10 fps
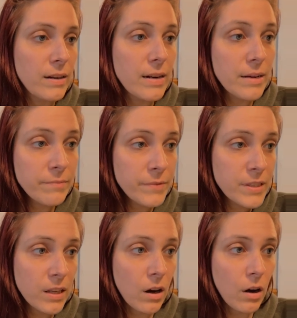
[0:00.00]

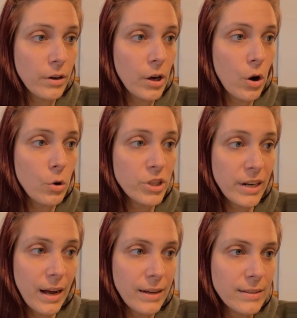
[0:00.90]
nymphs called
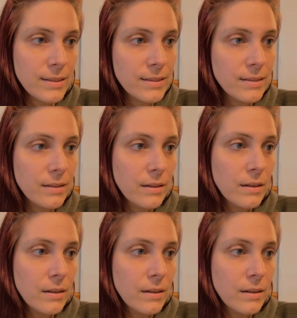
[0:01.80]
Oceanides